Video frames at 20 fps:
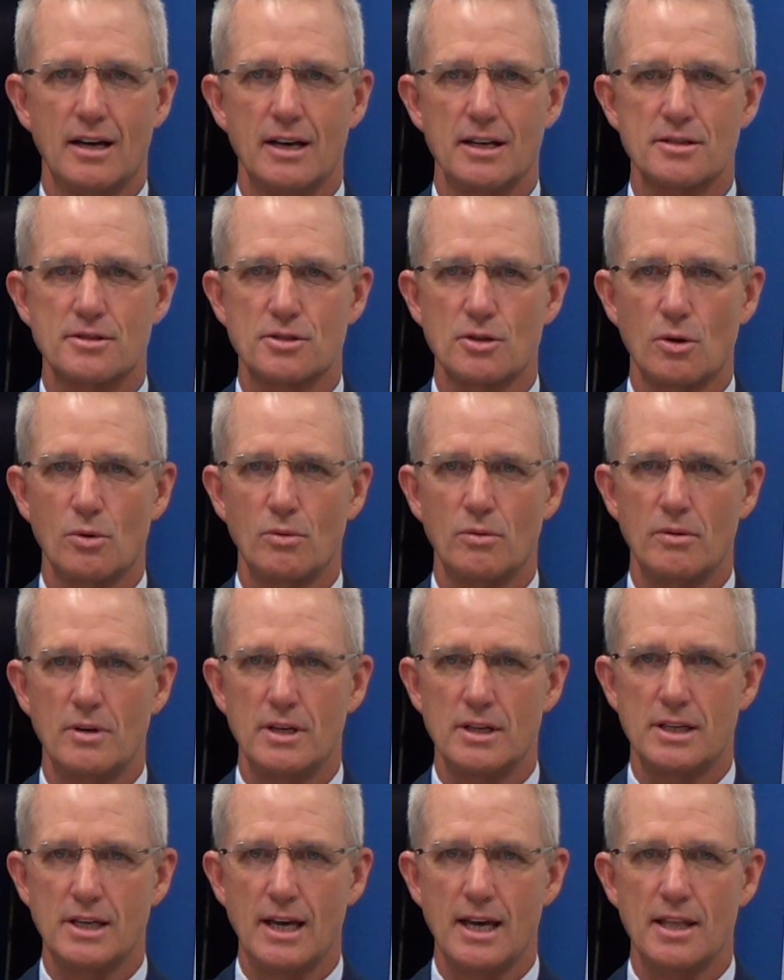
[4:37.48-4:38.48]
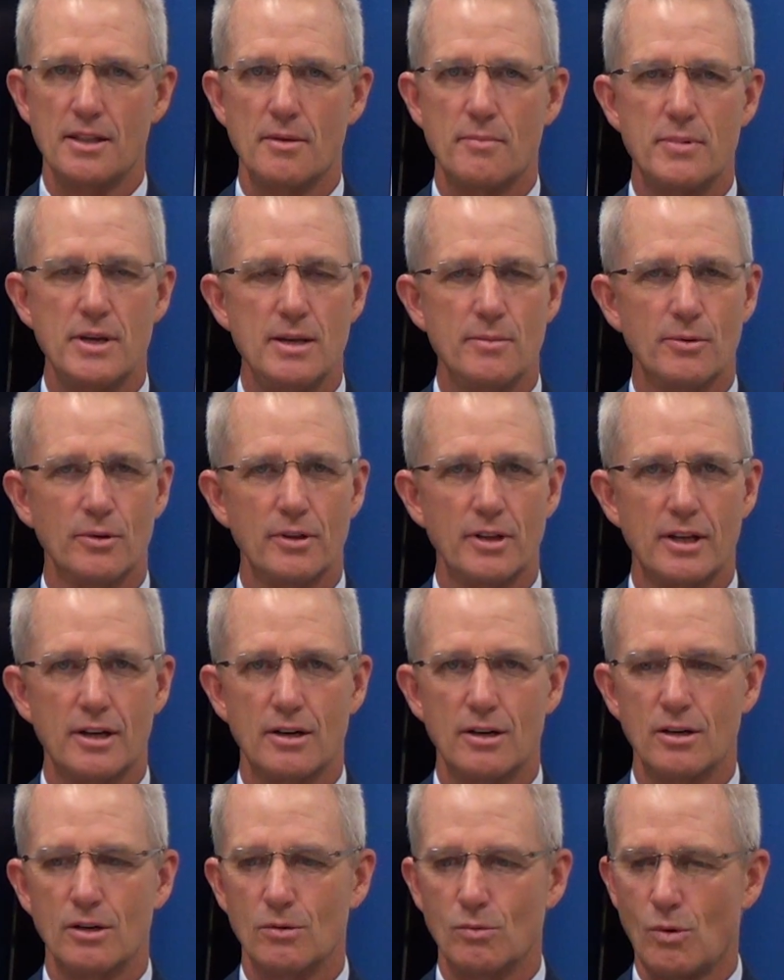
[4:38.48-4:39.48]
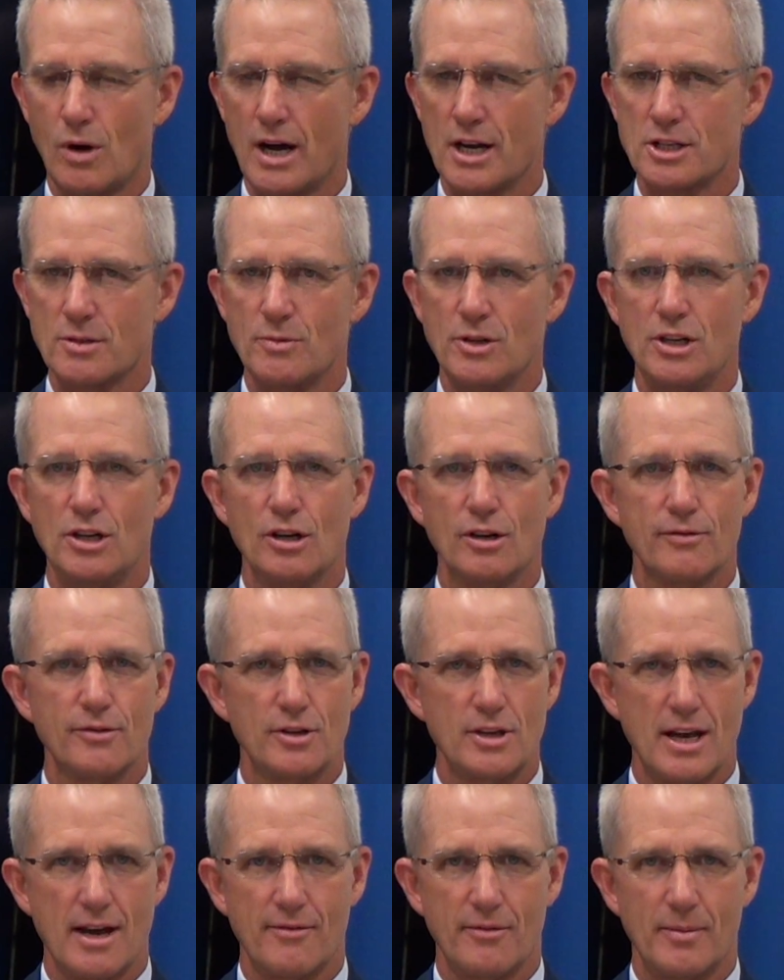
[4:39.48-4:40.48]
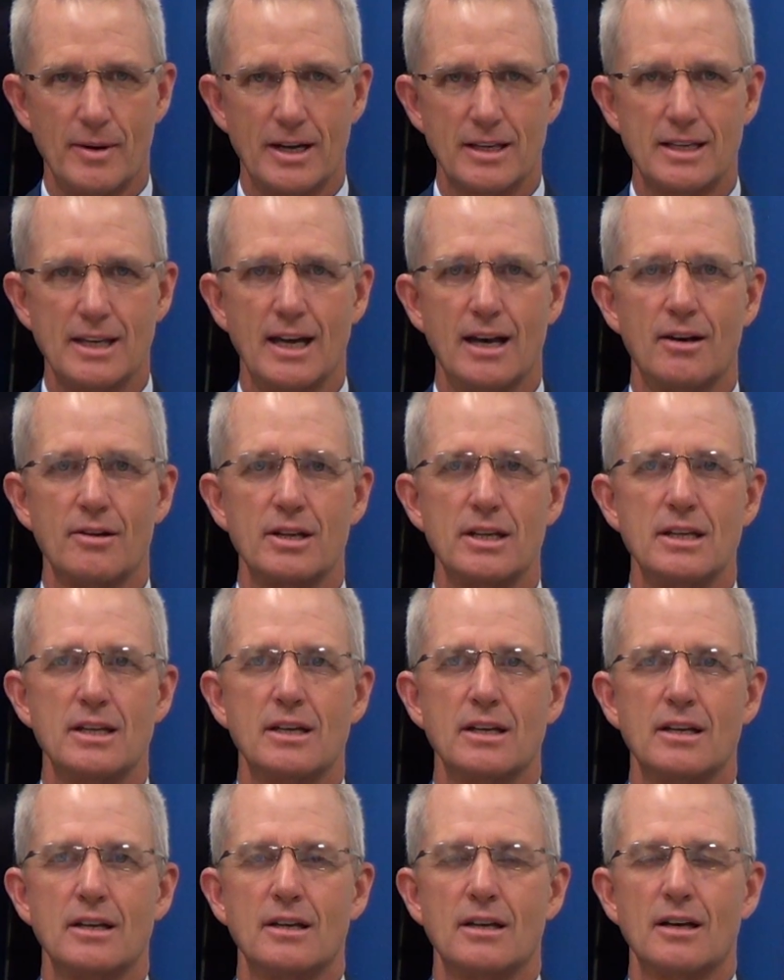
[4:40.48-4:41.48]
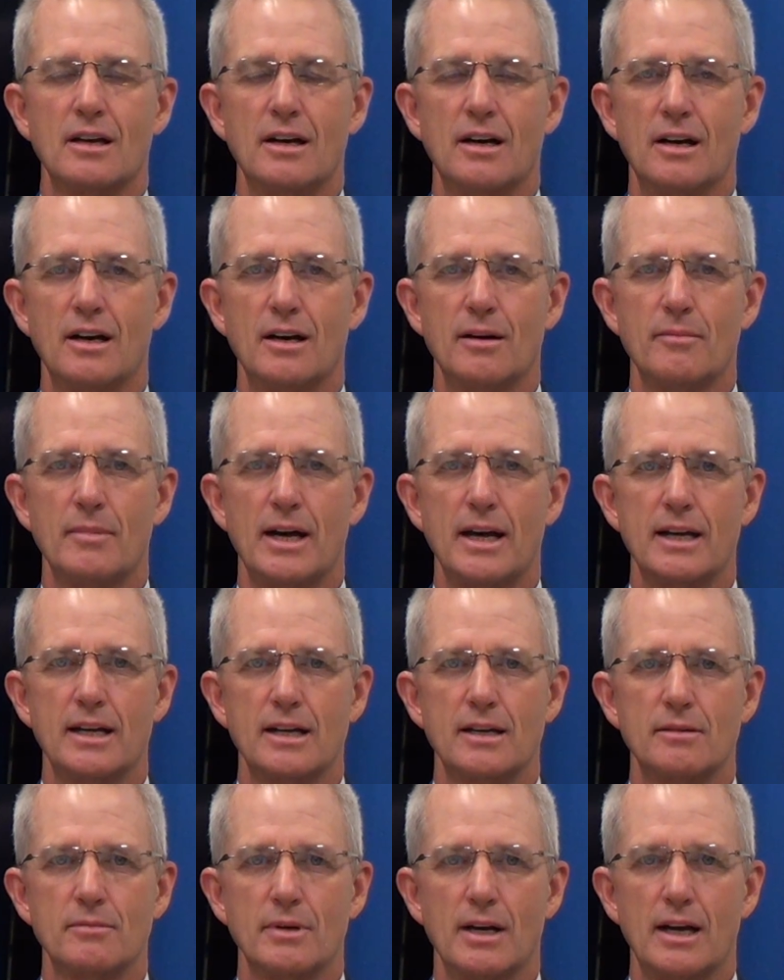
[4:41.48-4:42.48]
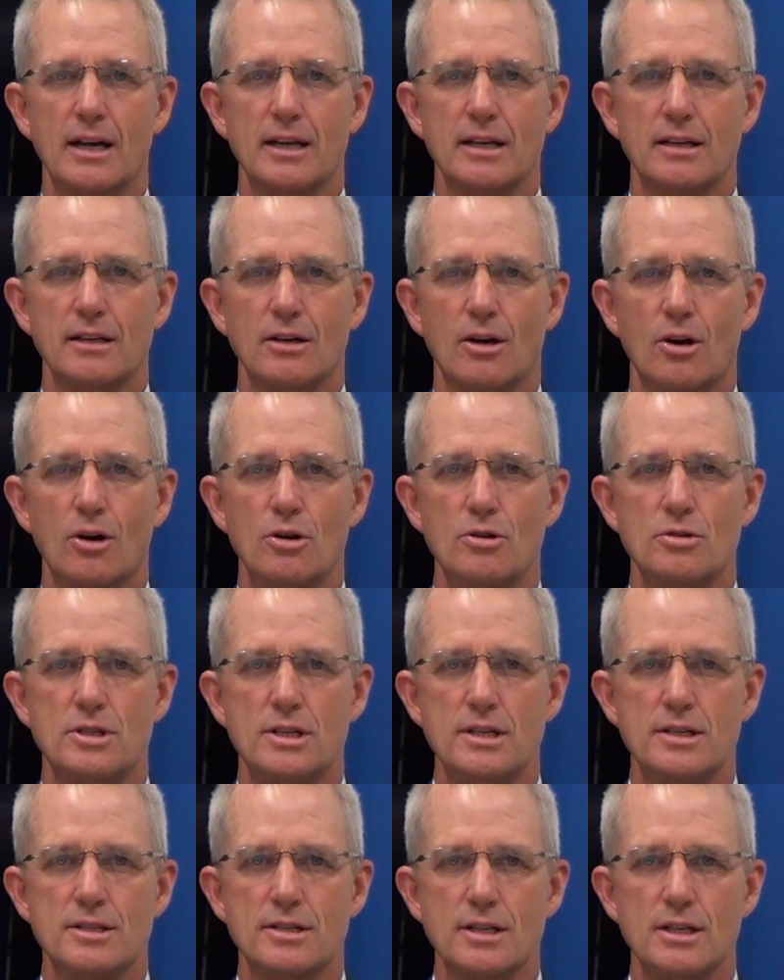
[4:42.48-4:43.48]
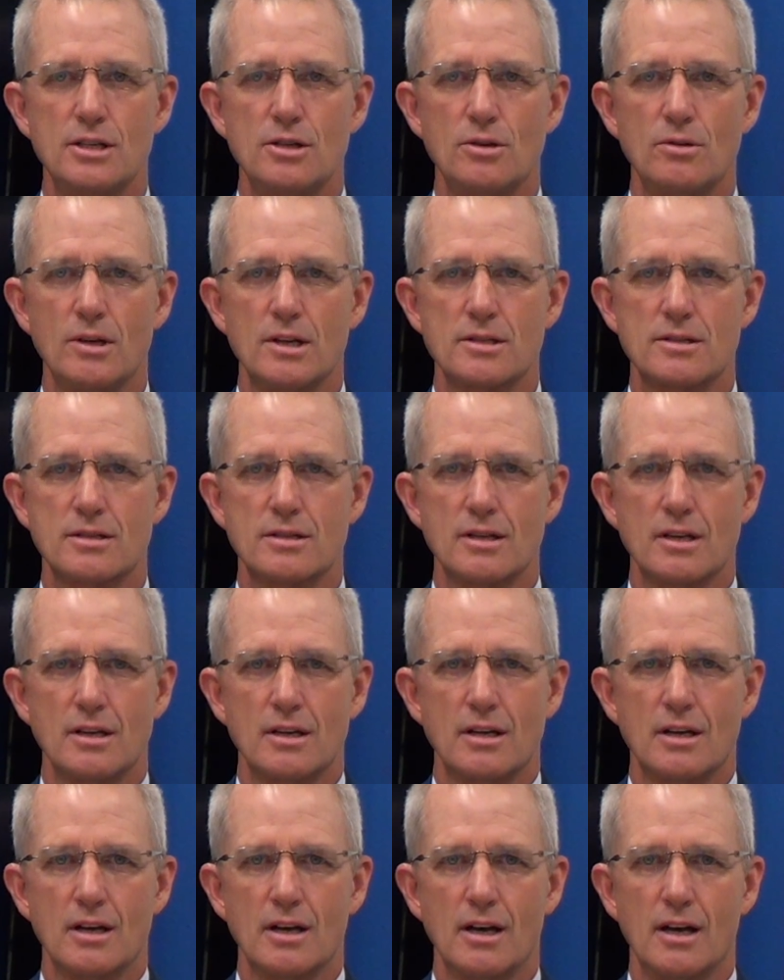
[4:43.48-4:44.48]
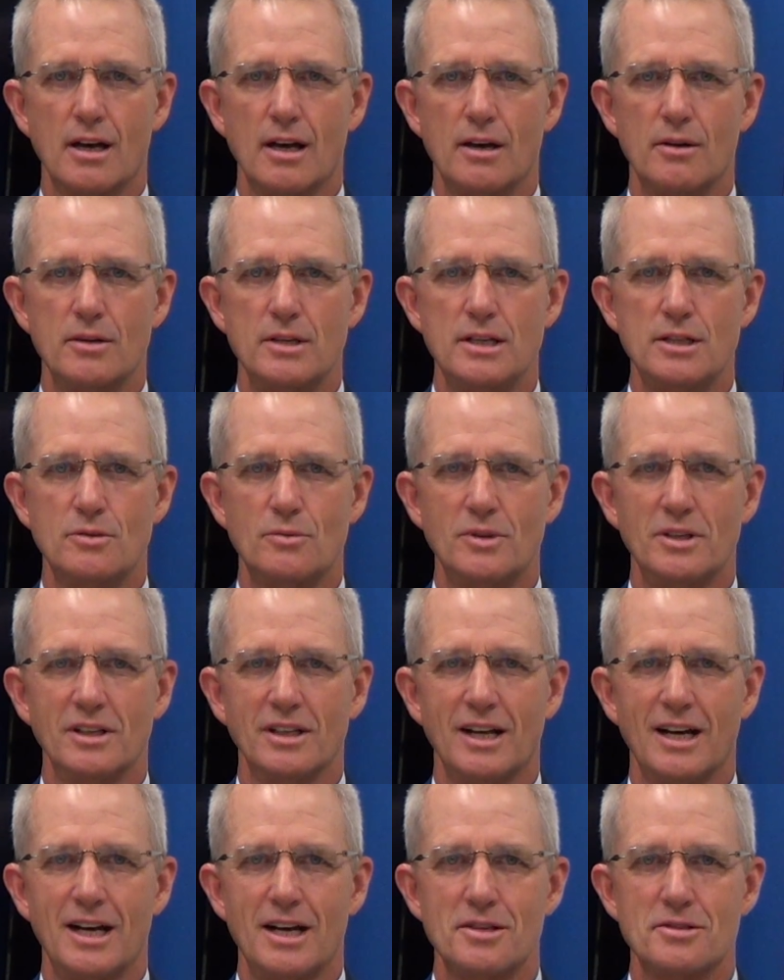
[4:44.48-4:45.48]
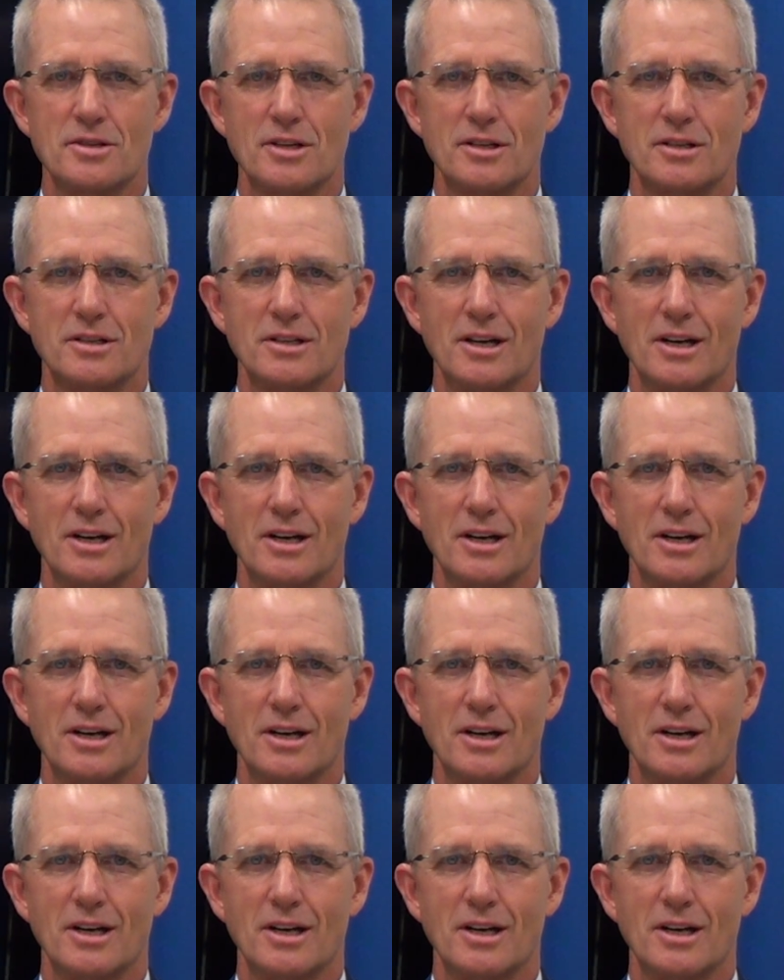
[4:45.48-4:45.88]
So again, the people that are watching me here for Yavapai County, my ROTC units, need to realize that